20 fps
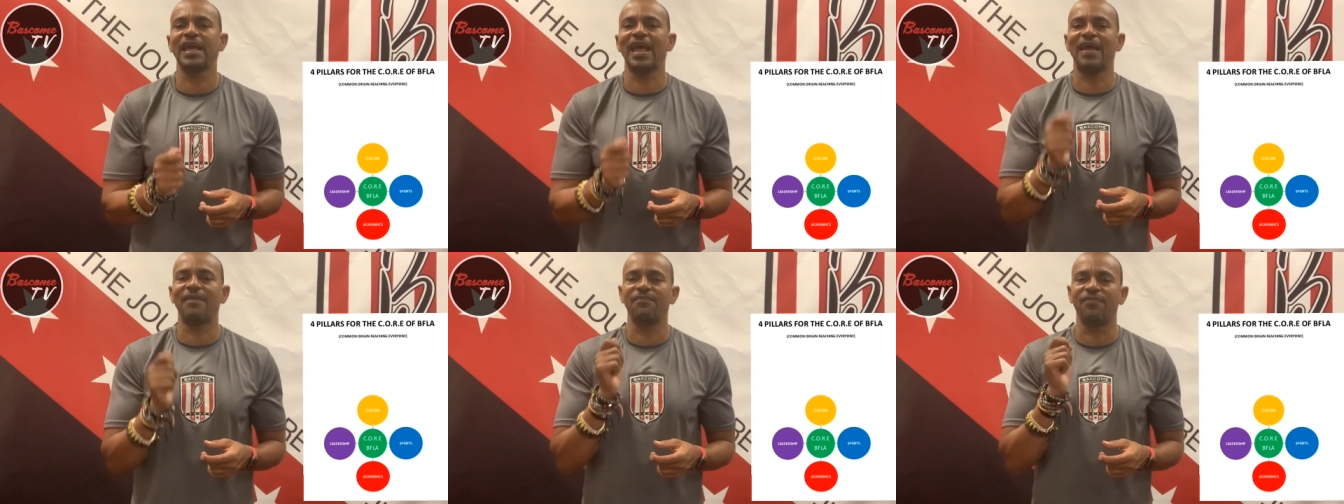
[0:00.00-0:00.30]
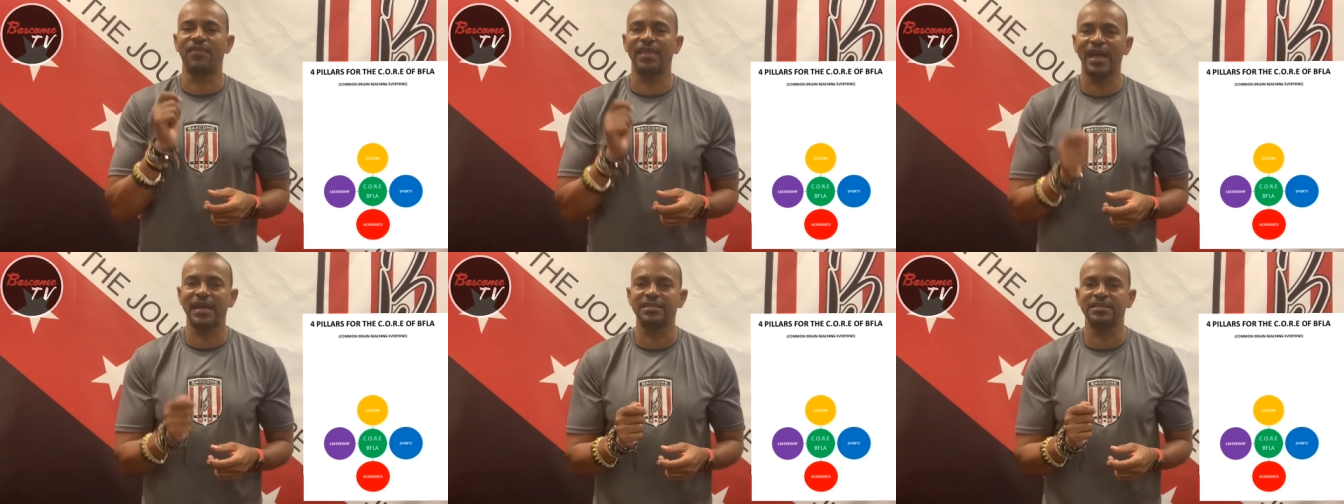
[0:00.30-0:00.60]
and
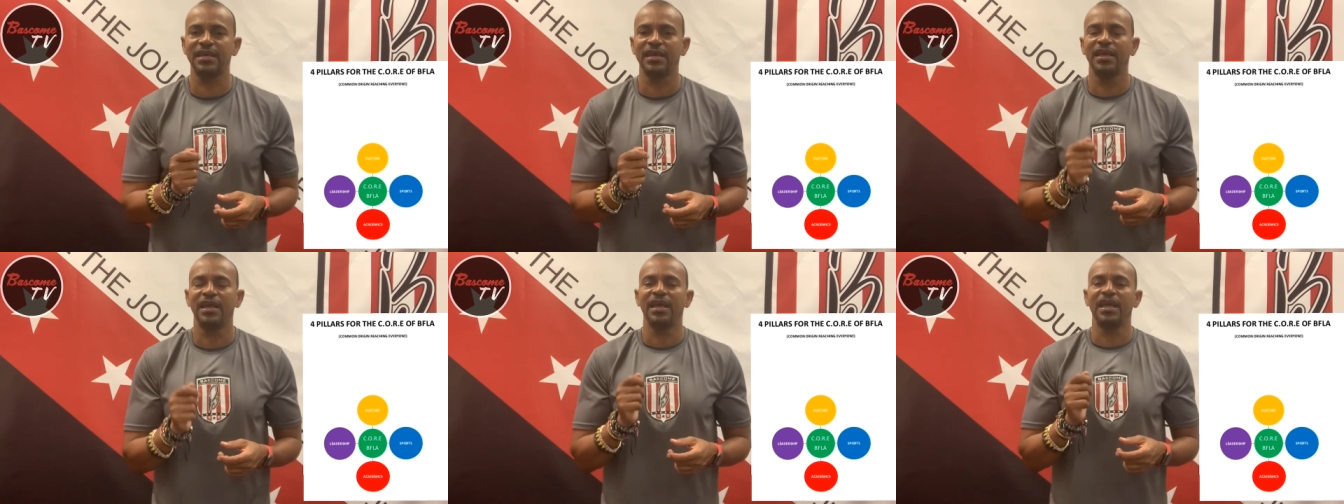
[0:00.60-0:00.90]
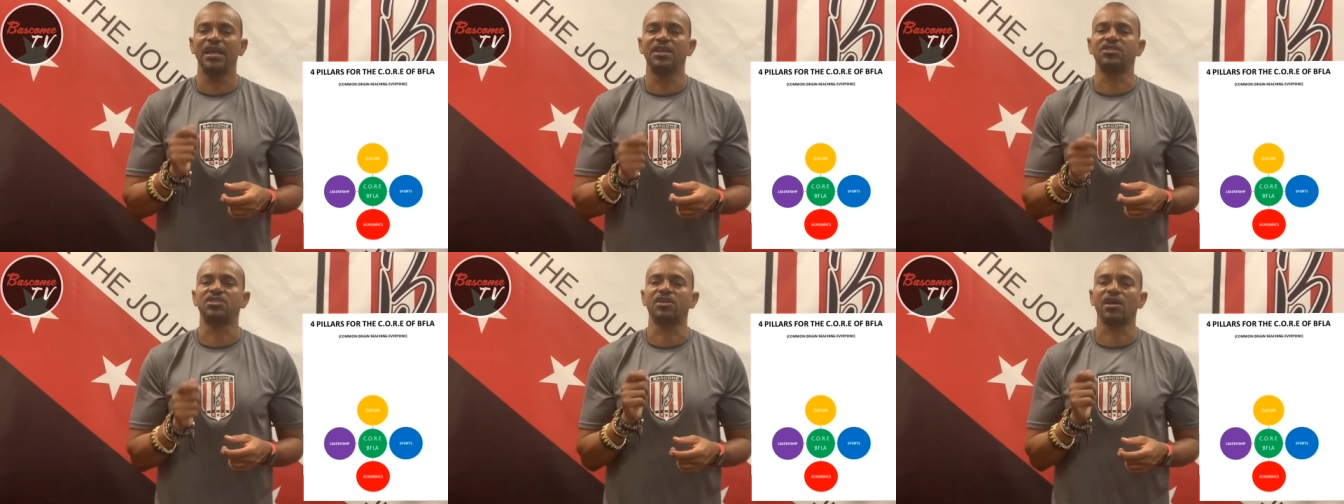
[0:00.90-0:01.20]
that
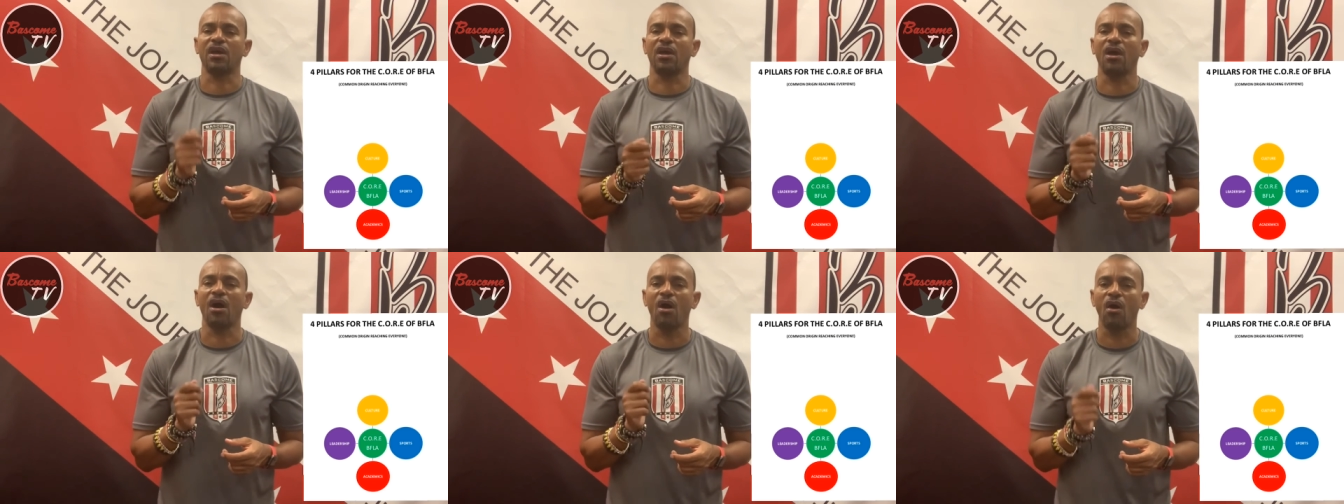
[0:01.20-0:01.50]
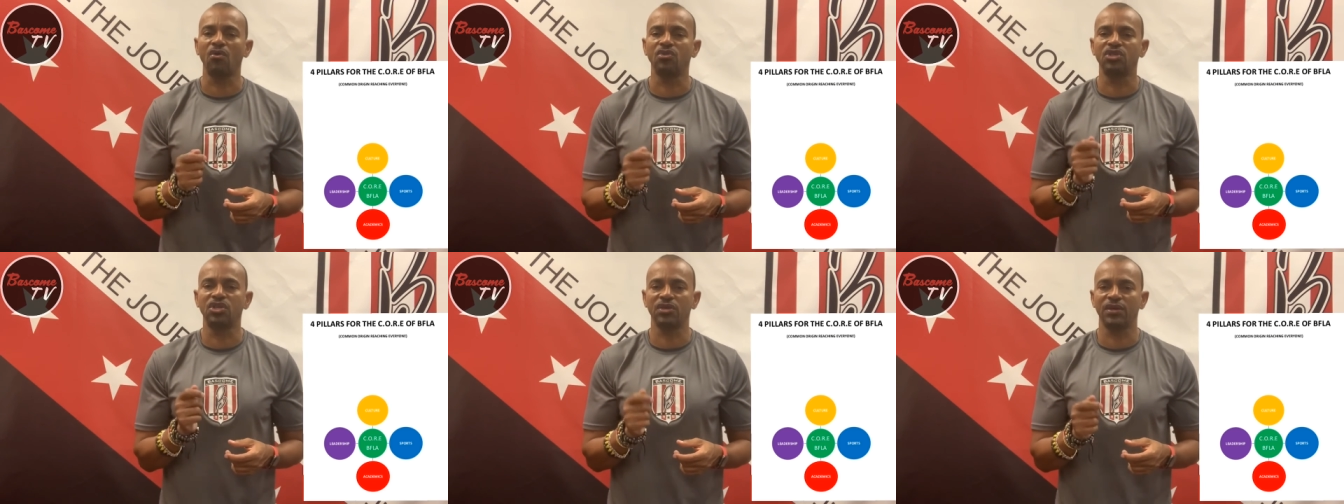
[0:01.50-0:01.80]
is the
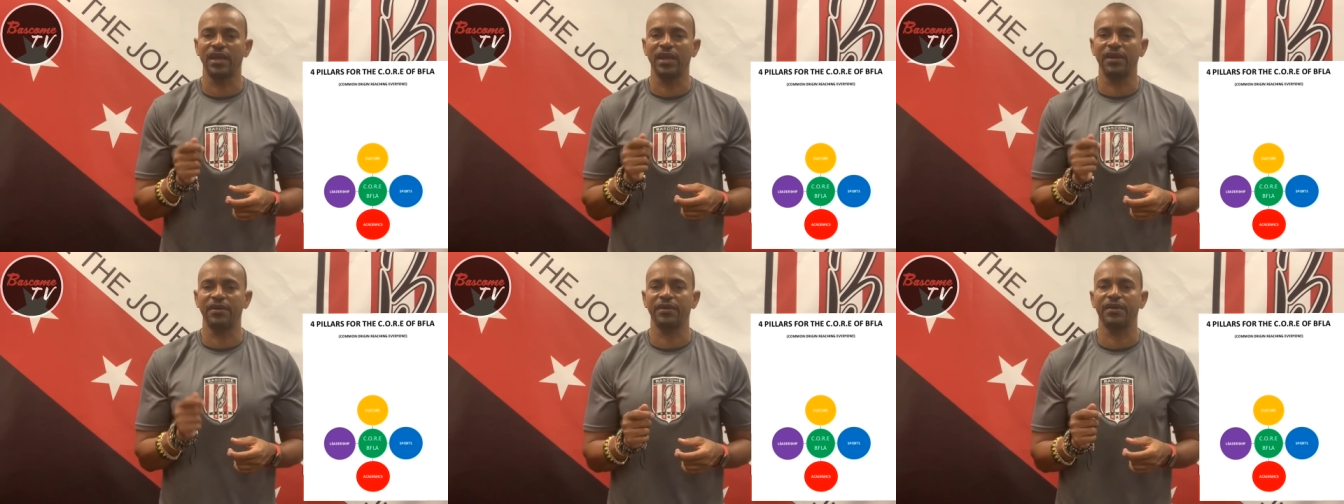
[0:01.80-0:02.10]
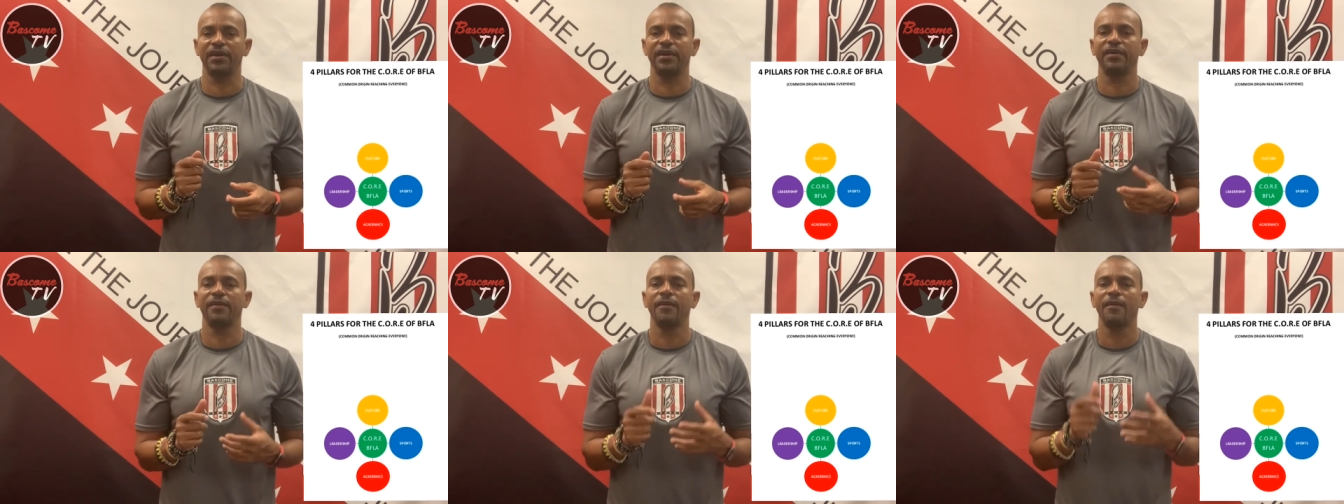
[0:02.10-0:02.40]
culture area.